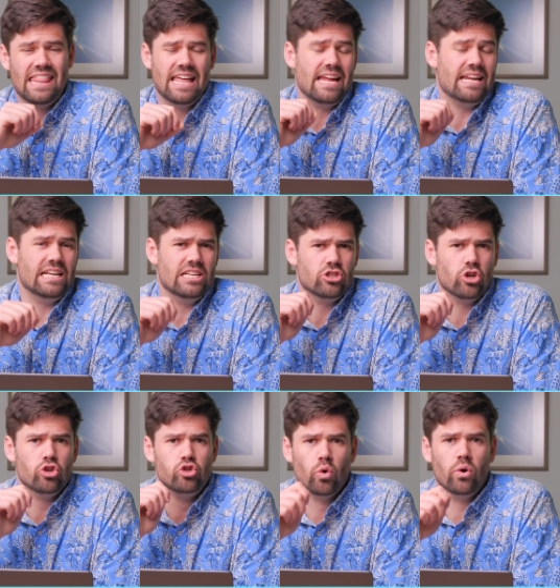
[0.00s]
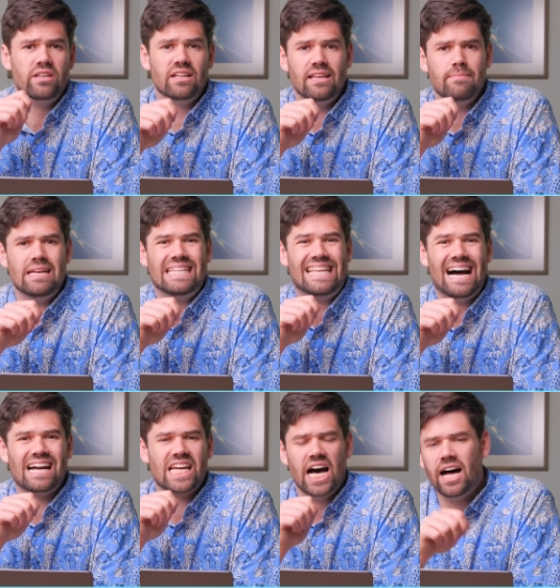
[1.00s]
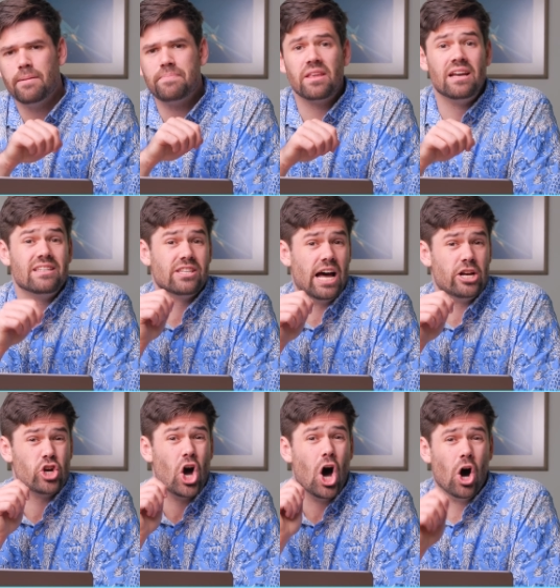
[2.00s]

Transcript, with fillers: That is joindeleteme.com slash